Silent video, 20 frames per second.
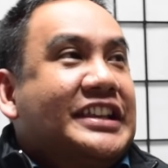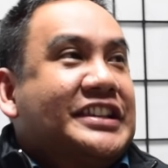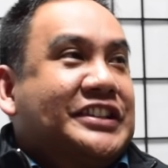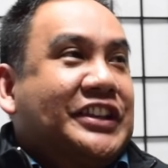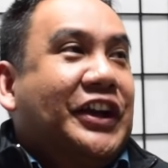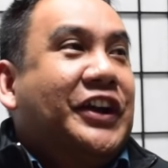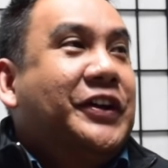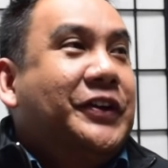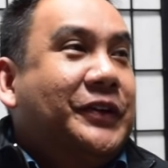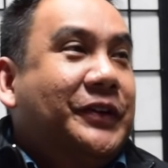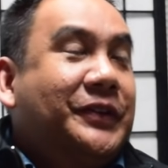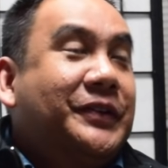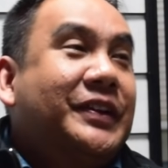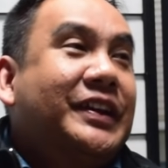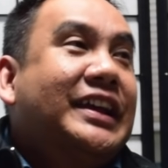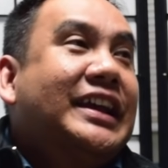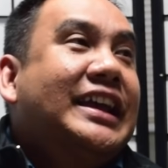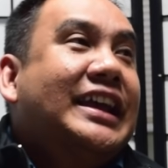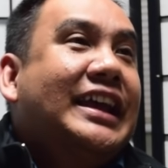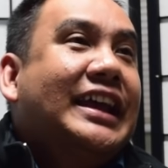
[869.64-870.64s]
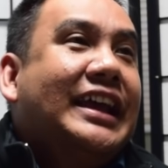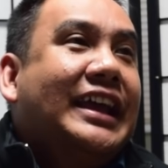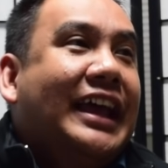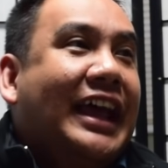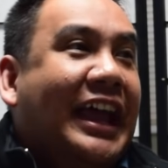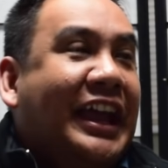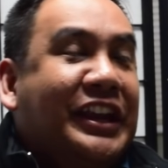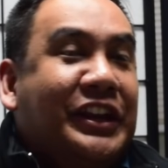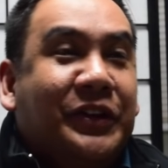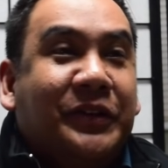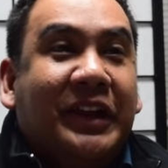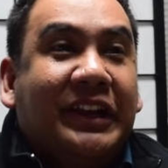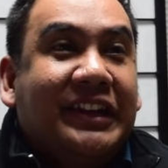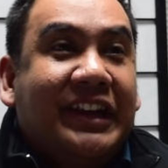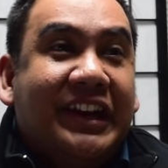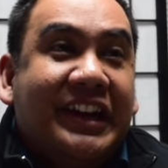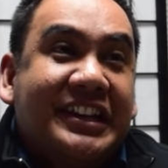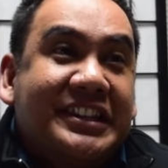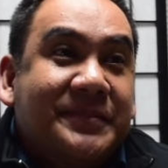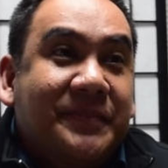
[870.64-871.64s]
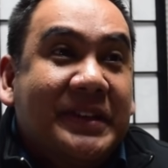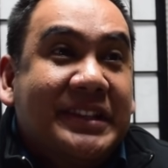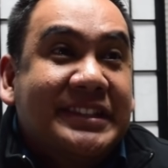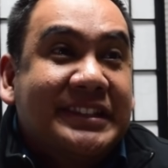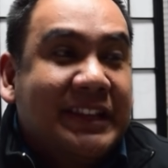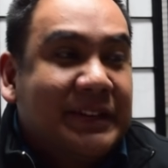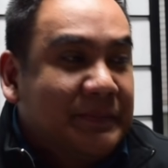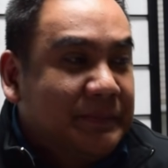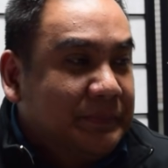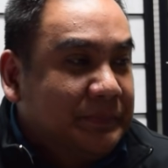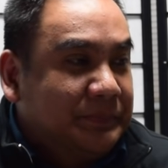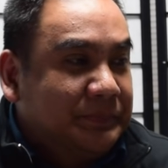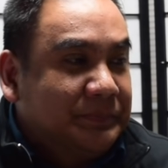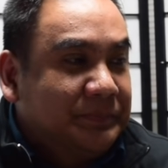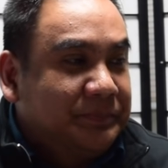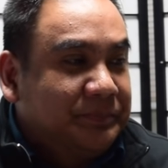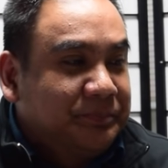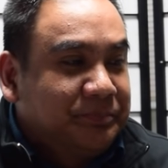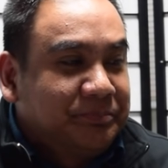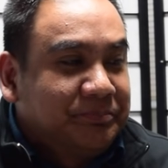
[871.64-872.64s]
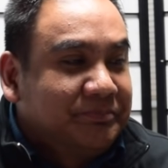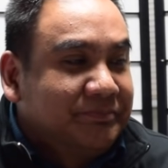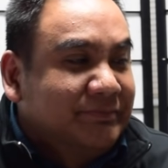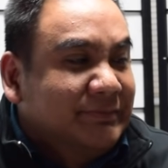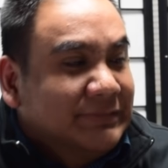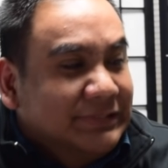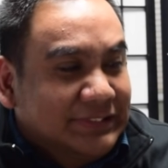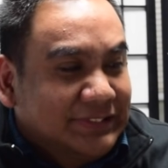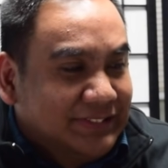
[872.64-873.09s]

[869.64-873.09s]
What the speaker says: So I know that there has been some,